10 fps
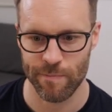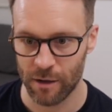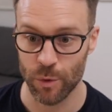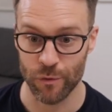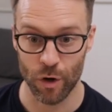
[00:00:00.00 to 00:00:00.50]

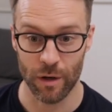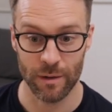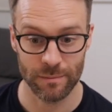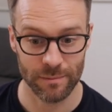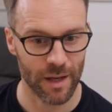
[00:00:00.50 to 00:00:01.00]
So we've got
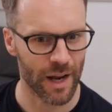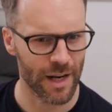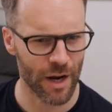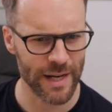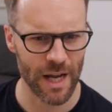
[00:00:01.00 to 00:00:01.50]
a
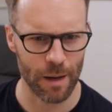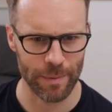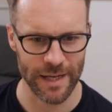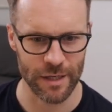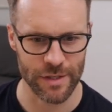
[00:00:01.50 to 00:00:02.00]
lining up
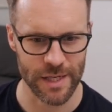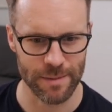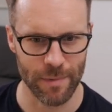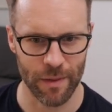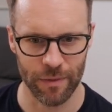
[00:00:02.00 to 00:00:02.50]
here, you see
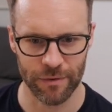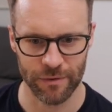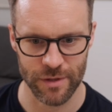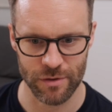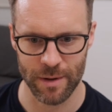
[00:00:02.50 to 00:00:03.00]
months,
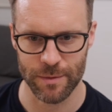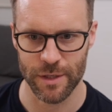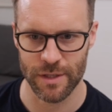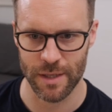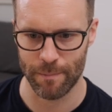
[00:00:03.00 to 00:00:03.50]

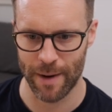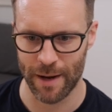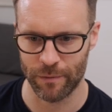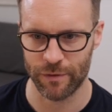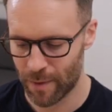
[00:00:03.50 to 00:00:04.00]
descriptions,
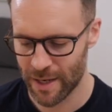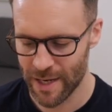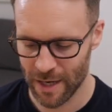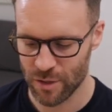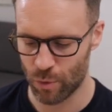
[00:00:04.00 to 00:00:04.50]
amounts. My
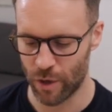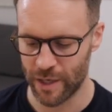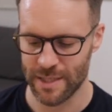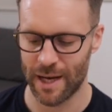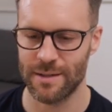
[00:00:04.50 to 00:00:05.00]
next one
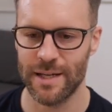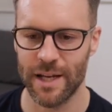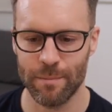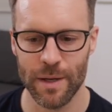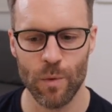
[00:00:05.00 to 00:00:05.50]
is actually
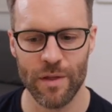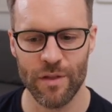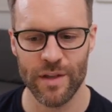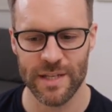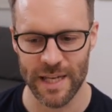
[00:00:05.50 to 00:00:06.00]
gonna be whether
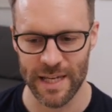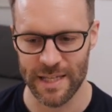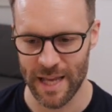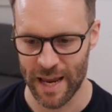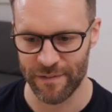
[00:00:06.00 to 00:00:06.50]
this
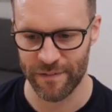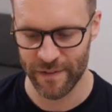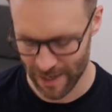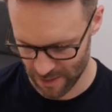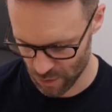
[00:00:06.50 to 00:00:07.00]
is a
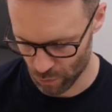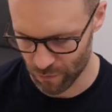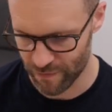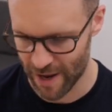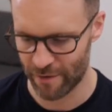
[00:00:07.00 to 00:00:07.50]
fixed or
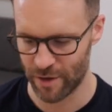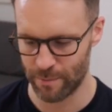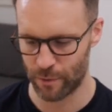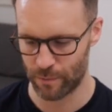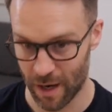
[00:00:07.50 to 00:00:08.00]

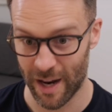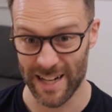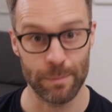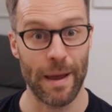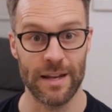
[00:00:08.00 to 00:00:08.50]
variable uh,
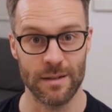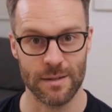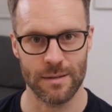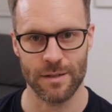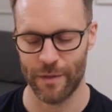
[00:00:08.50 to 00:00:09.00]

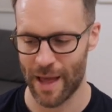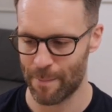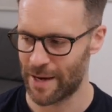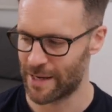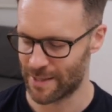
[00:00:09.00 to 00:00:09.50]
expense. So that
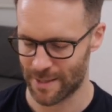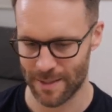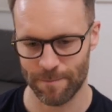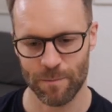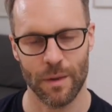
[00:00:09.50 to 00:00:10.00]
means
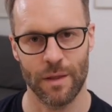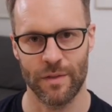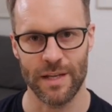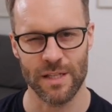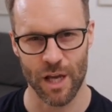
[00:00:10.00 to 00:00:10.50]

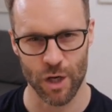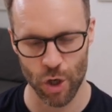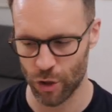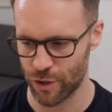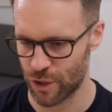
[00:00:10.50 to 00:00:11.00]
things that are
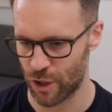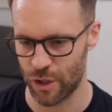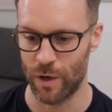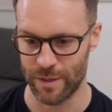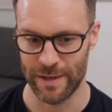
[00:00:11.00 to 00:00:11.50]

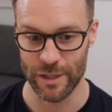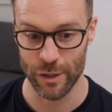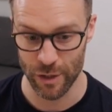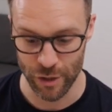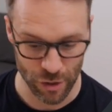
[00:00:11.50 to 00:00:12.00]
constant, which means you
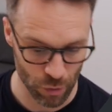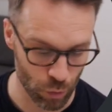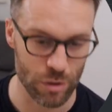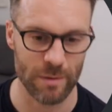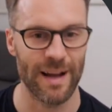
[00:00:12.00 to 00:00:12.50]
can just
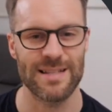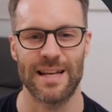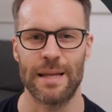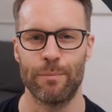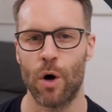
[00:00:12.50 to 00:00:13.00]

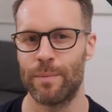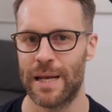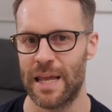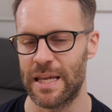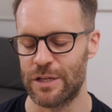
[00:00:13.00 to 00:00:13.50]
automatically
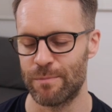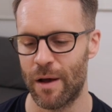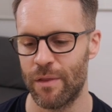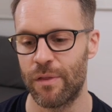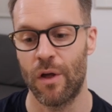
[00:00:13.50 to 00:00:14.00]
populate each
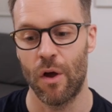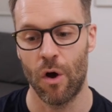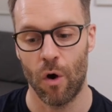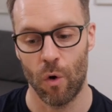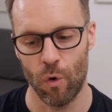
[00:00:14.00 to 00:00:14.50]
month,
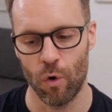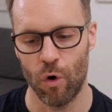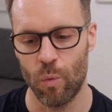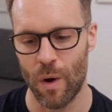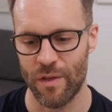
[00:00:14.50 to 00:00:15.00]

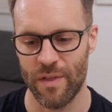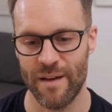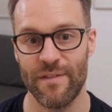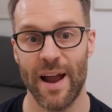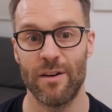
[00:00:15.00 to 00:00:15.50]
or whether they're
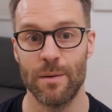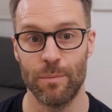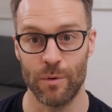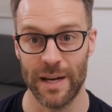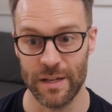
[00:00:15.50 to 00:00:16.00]

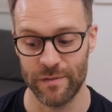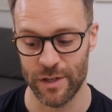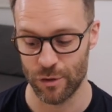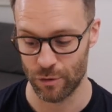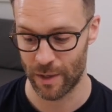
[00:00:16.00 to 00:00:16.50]
variable
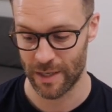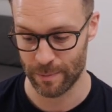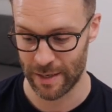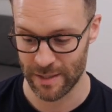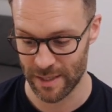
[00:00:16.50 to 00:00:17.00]
individual
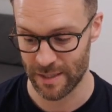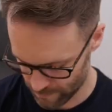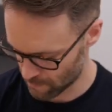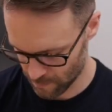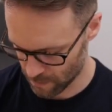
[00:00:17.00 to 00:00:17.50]
expenses.
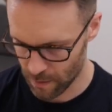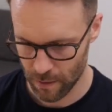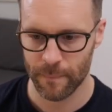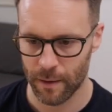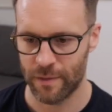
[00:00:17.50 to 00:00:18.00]

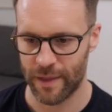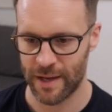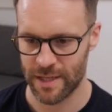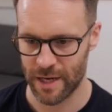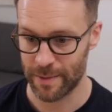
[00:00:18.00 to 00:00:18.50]
That
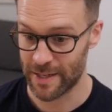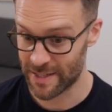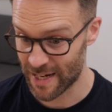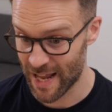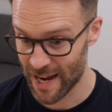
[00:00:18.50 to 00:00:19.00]
is gonna be a
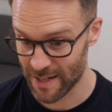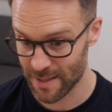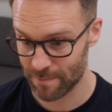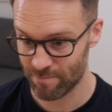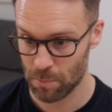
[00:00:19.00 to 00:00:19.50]

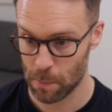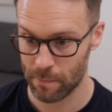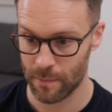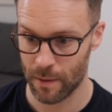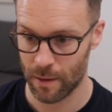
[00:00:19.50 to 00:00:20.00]
select,
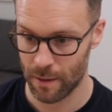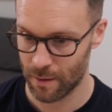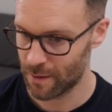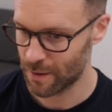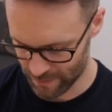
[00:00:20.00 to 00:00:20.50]

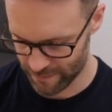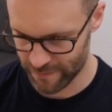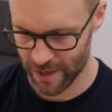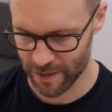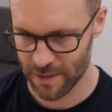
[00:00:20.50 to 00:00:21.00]

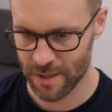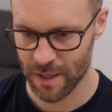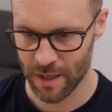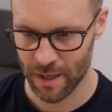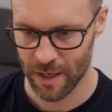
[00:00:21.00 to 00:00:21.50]
fixed,
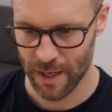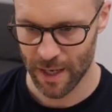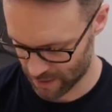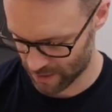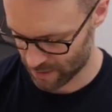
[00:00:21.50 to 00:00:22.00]

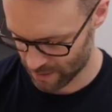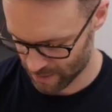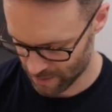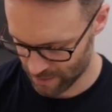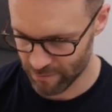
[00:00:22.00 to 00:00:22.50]

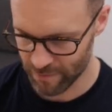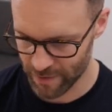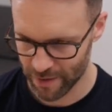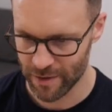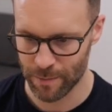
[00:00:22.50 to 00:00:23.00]

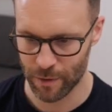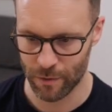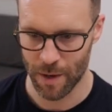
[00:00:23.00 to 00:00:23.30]
variable.